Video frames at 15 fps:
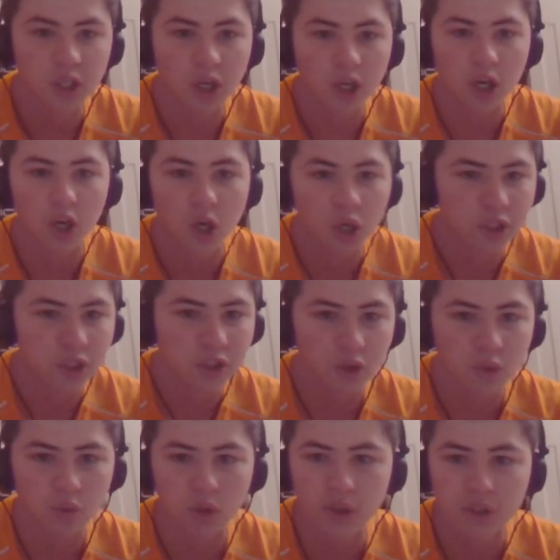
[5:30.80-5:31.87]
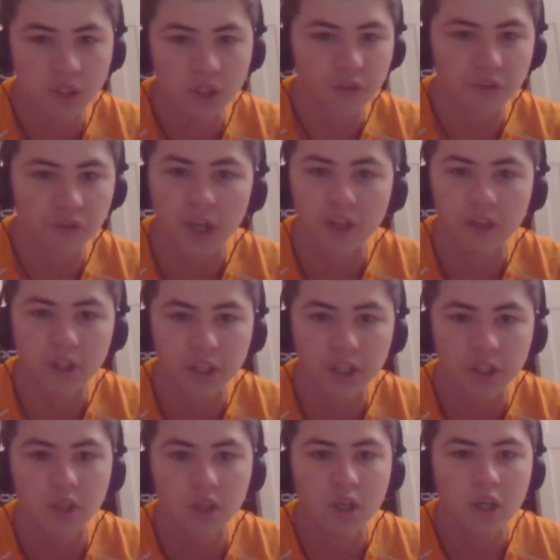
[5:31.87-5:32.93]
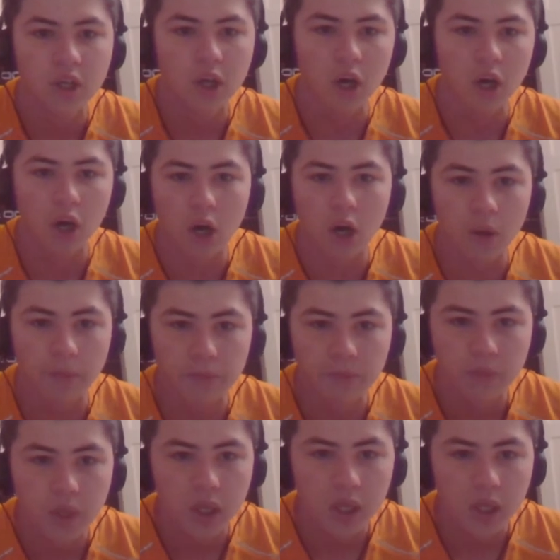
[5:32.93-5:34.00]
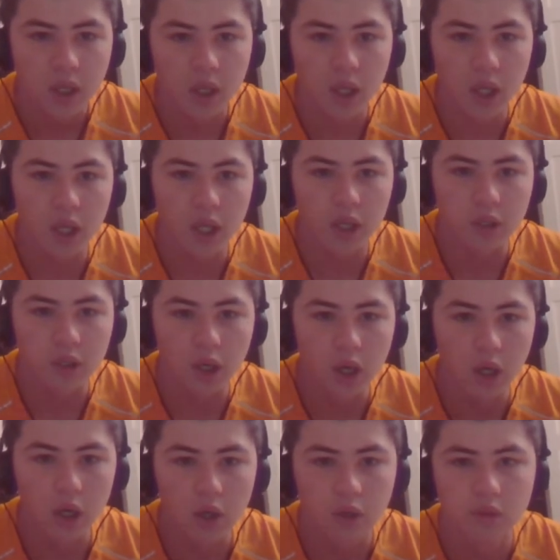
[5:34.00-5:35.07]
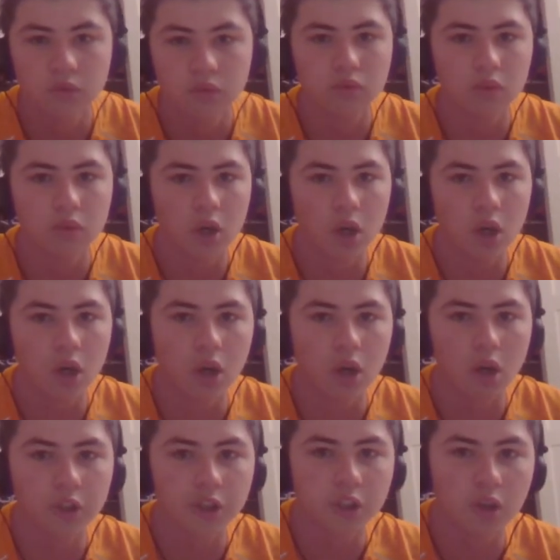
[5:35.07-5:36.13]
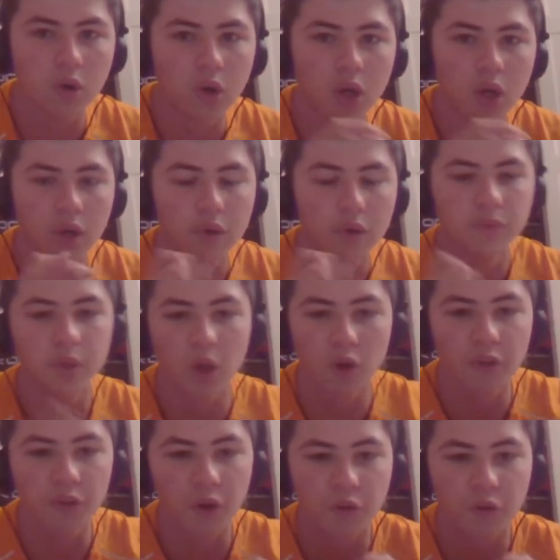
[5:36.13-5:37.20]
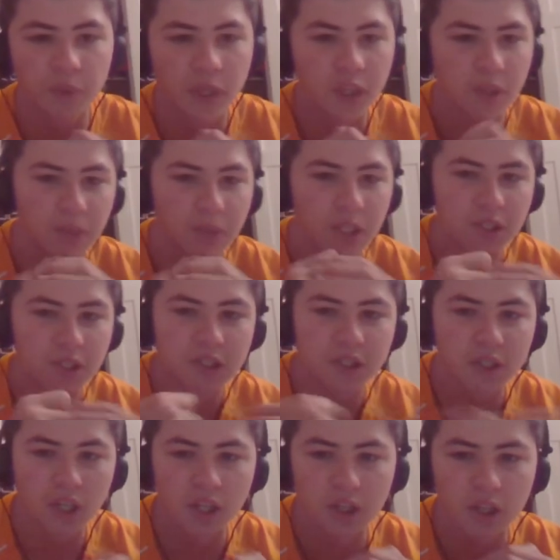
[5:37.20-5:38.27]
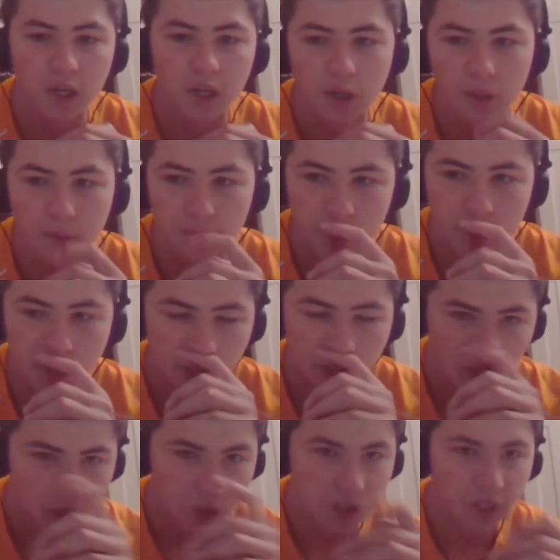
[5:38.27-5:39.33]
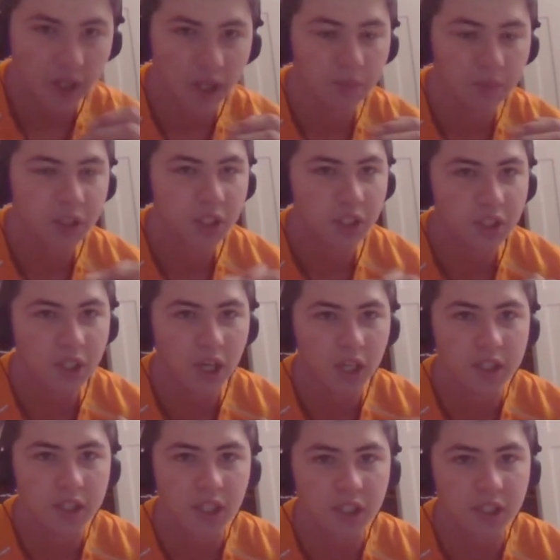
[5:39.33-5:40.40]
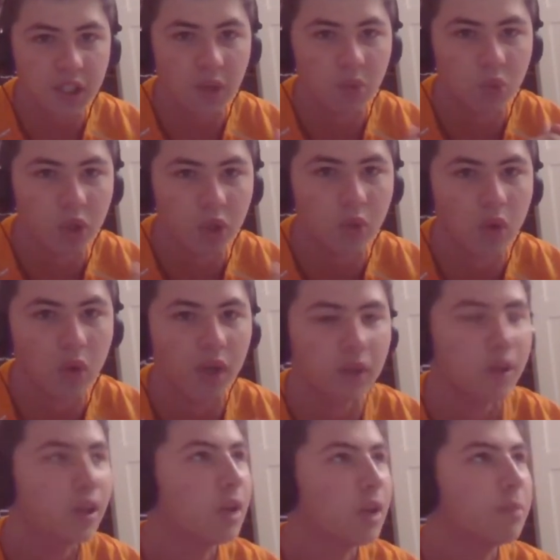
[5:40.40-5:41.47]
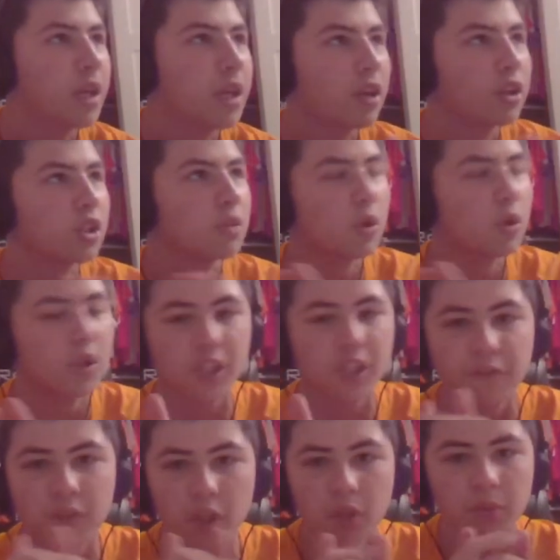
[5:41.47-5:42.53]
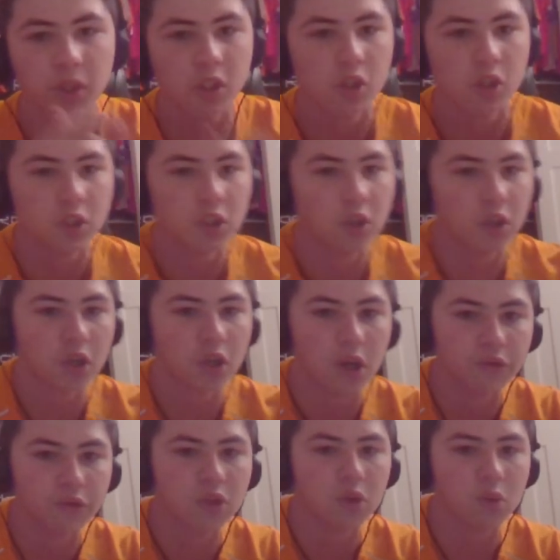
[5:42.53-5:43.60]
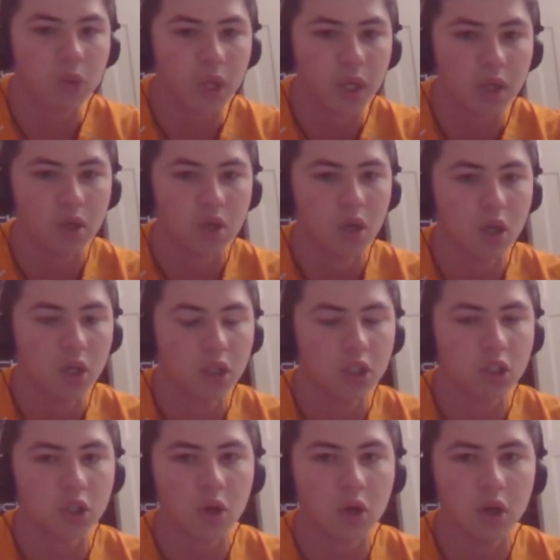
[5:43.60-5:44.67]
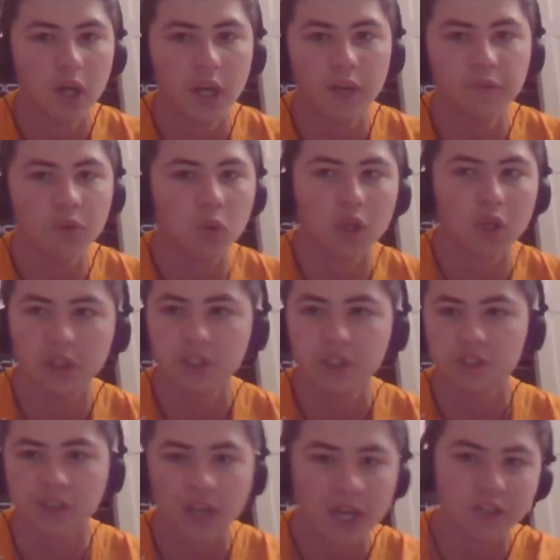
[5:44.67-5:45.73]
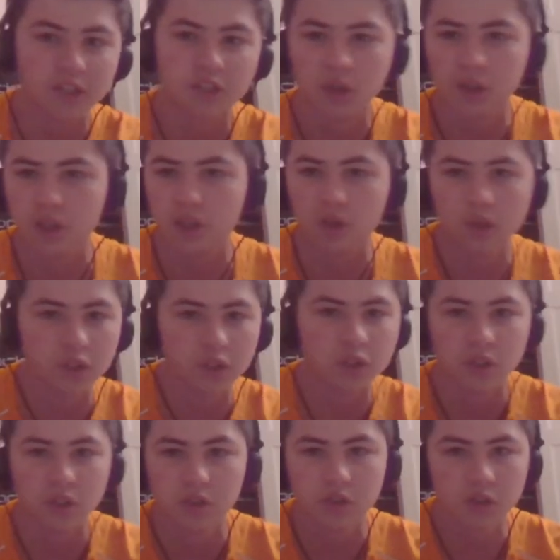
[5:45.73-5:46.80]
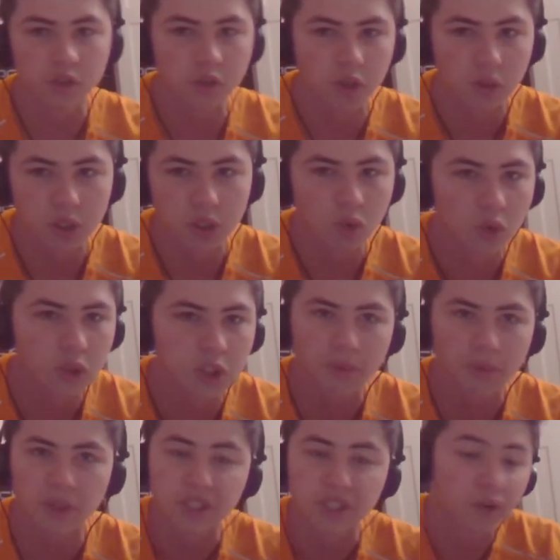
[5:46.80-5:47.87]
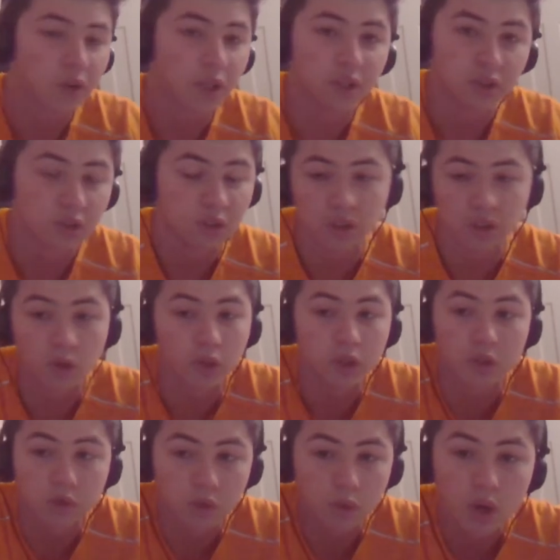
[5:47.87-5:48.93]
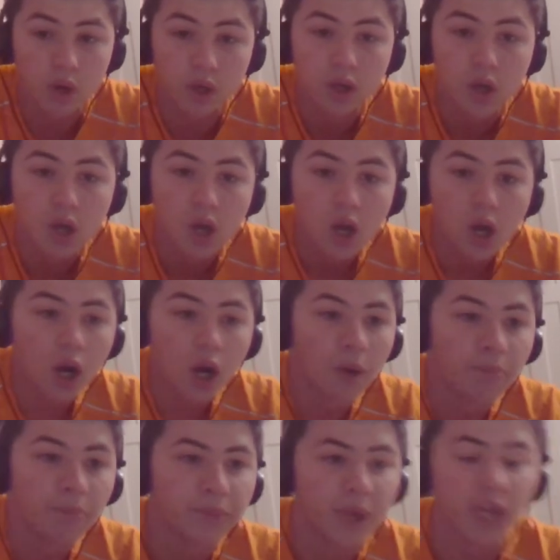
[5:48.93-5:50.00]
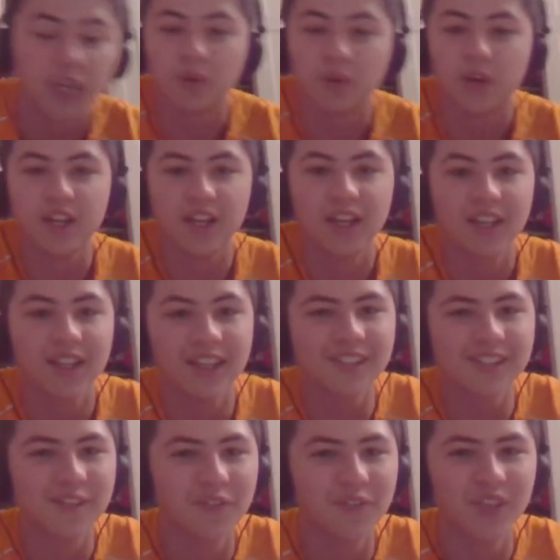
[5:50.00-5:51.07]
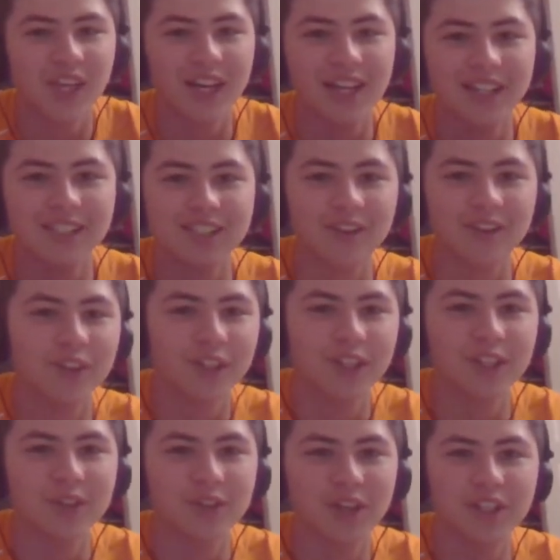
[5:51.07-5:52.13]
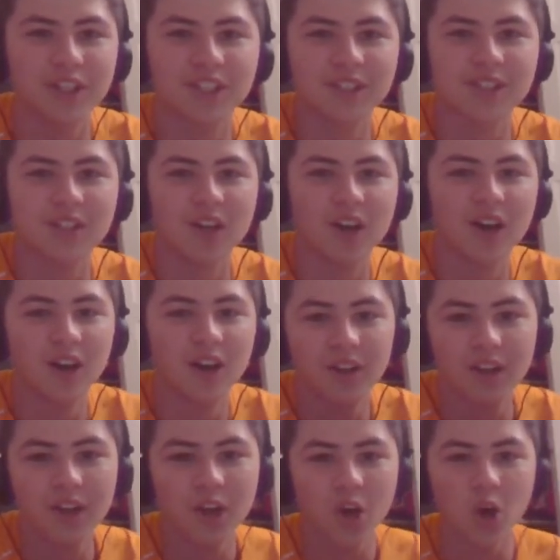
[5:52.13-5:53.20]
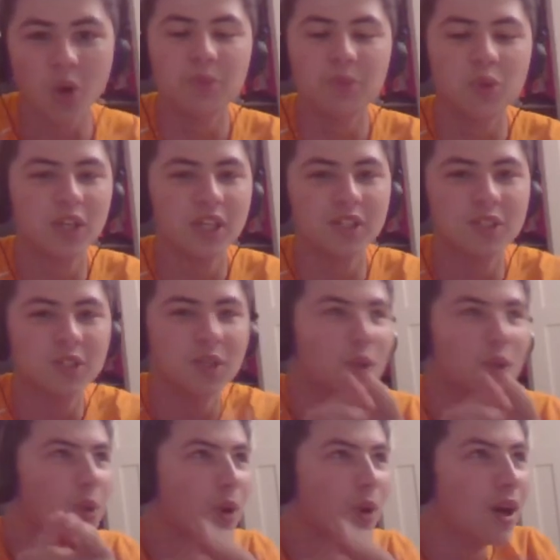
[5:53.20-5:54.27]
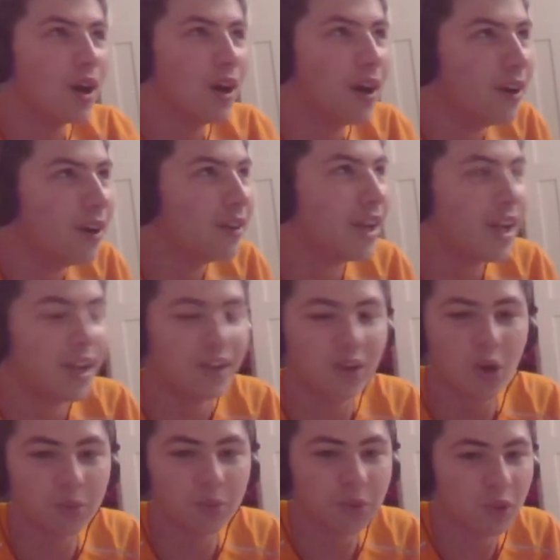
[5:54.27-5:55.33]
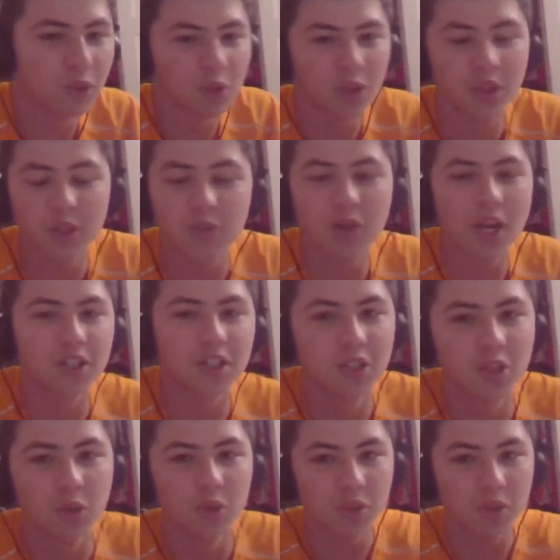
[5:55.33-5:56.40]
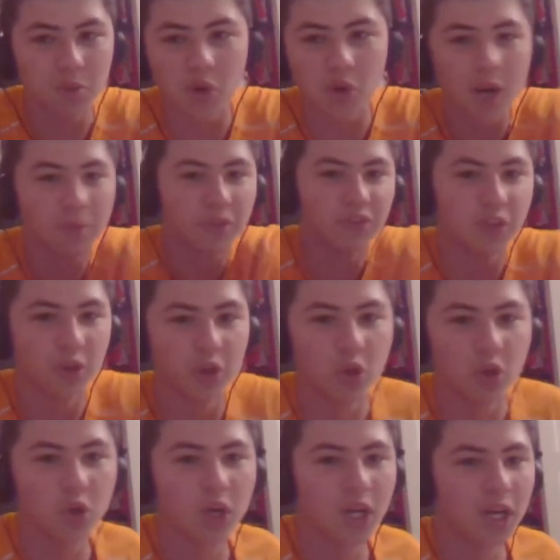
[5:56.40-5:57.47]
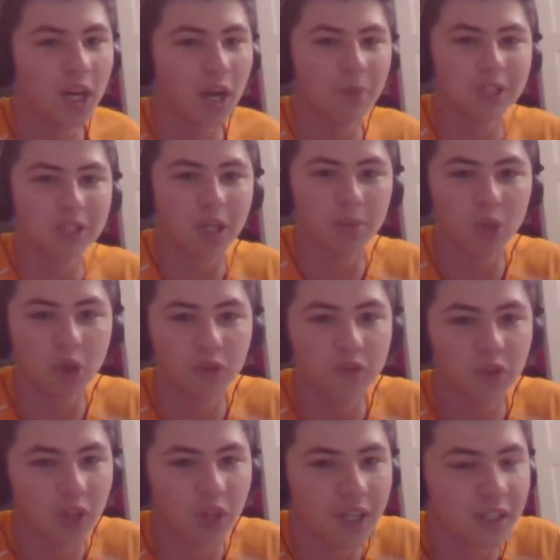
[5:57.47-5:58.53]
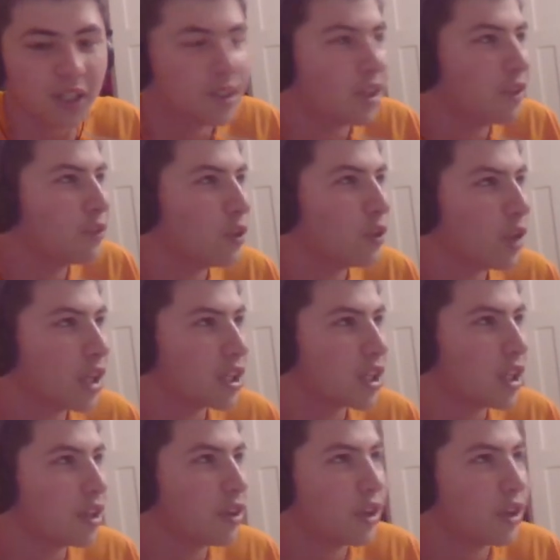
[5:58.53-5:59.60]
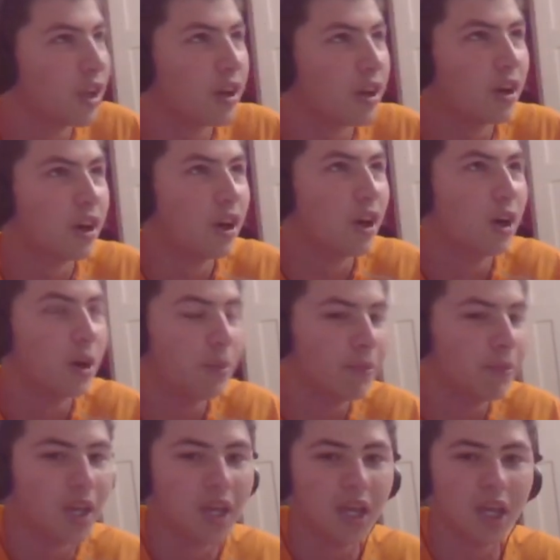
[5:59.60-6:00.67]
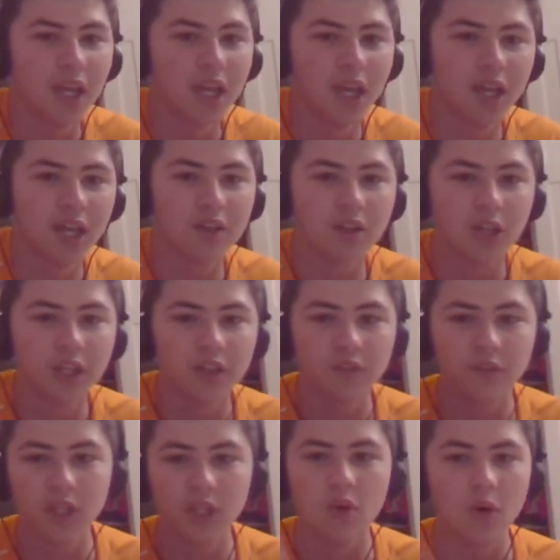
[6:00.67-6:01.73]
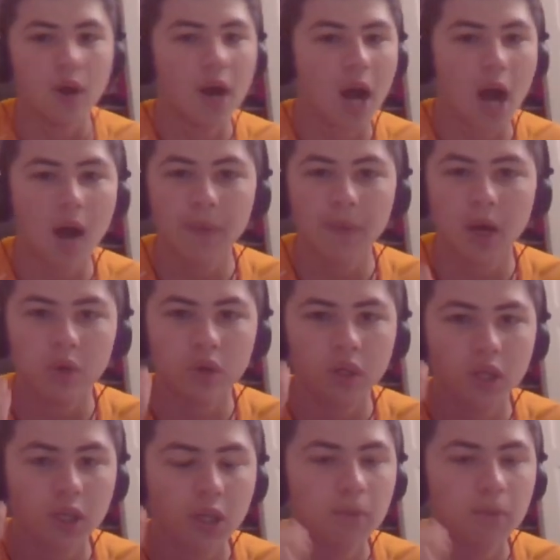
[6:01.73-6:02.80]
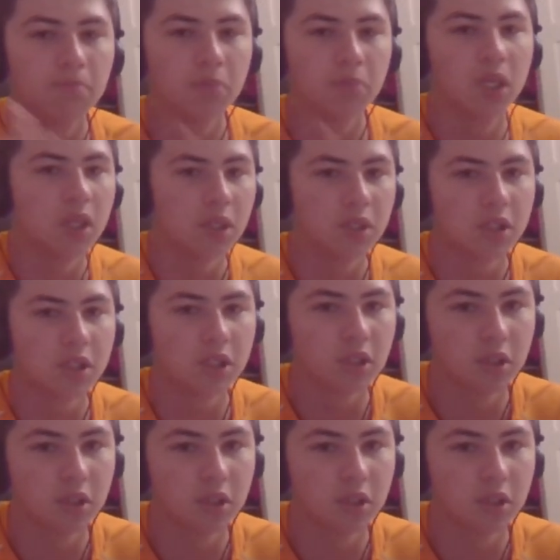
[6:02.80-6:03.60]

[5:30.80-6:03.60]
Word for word: Uh, also, well, it's in the fan link. Um, and uh, uh, also uh, go vote for me in the beats in the in the No Sucka MCs contest. I really want to be eligible because I feel like my song's good enough to win. So, uh, and if you want to listen to that song, it could, it's also in the description or it's on my SoundCloud. You could just go to either one. Um, but anyway, that's it for me, guys. I really enjoyed this. Uh, hope you did too, uh, and hope you enjoyed this reaction too. Subscribe if you're new. Comment down below if you liked if you liked anything. Um, and like the video. I'm out. Peace.